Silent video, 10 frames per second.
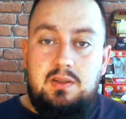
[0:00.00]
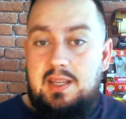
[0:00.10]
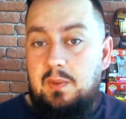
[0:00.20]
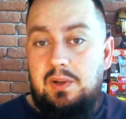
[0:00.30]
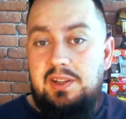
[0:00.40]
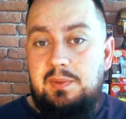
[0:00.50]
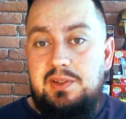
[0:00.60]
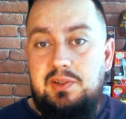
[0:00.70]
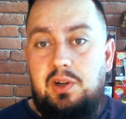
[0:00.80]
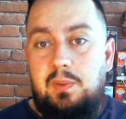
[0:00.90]
So yeah, one thing we
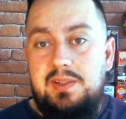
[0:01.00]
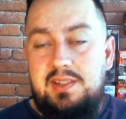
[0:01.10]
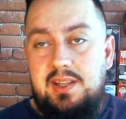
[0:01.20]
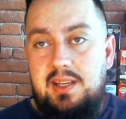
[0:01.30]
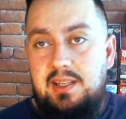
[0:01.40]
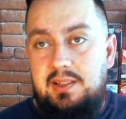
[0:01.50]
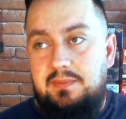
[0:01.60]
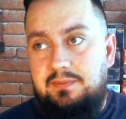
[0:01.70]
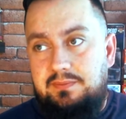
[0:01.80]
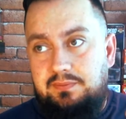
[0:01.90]
saw was
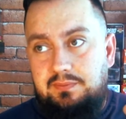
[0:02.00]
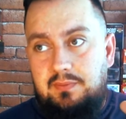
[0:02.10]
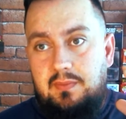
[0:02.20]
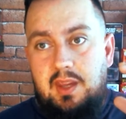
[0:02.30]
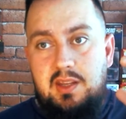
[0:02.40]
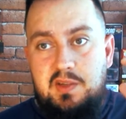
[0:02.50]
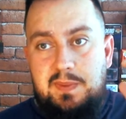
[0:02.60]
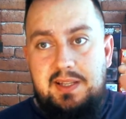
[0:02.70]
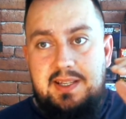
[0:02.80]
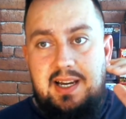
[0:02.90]
the
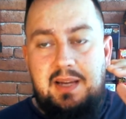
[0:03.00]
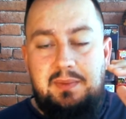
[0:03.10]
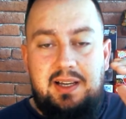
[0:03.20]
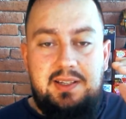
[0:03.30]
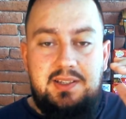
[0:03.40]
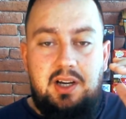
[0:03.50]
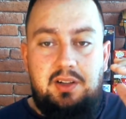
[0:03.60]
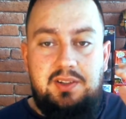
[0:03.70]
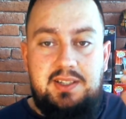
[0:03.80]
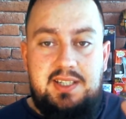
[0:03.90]
split timelines
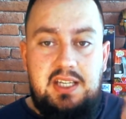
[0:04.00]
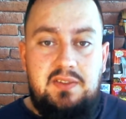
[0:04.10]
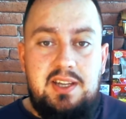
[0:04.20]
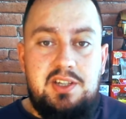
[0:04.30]
on the TV